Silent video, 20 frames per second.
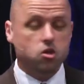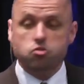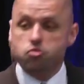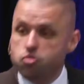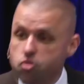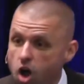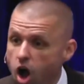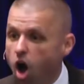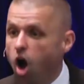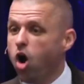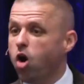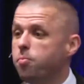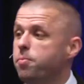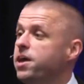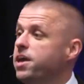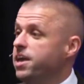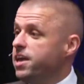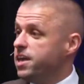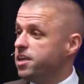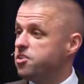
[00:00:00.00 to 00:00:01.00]
Job
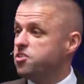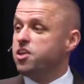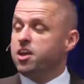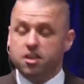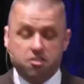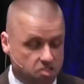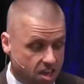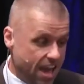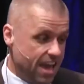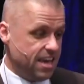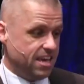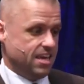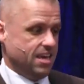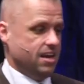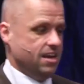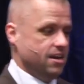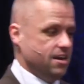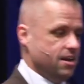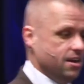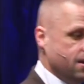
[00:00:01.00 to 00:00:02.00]
is
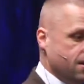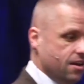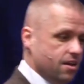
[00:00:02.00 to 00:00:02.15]
taken.